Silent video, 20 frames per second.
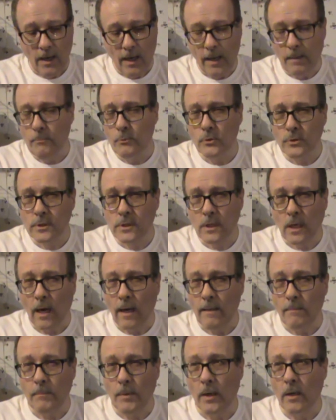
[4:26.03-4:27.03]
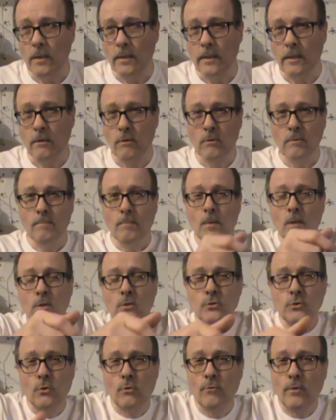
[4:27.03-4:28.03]
I put Skype on here
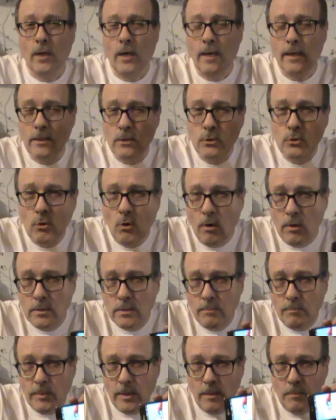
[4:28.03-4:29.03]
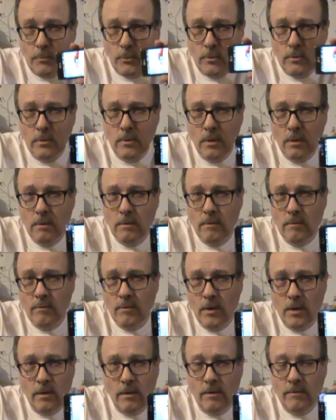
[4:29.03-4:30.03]
so that I could talk to people
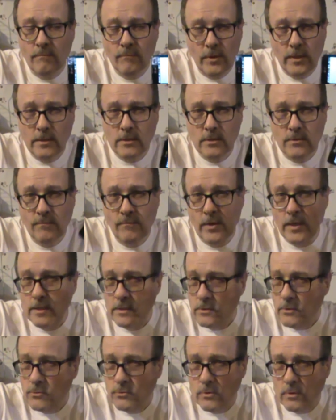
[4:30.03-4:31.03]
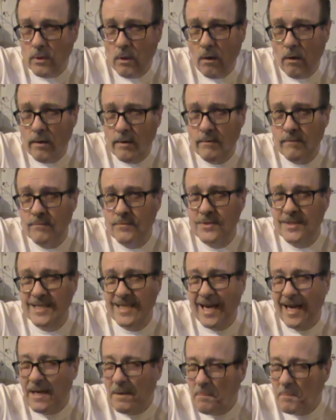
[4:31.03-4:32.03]
face to face. There's a lot of
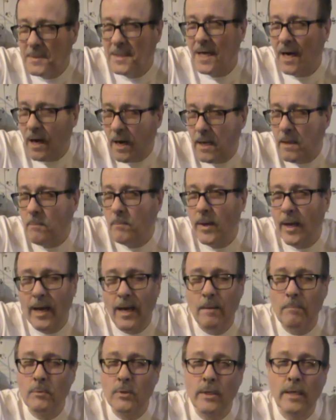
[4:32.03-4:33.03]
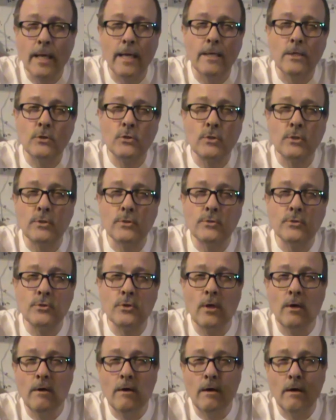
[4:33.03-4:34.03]
Skype type applications.
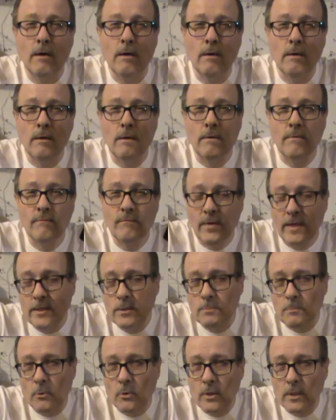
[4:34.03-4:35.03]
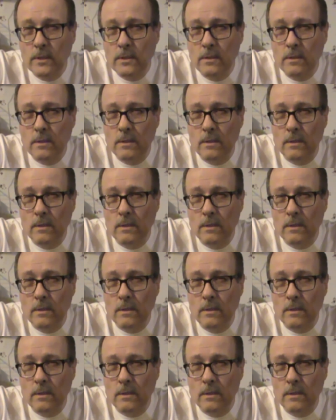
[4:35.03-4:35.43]
FaceTime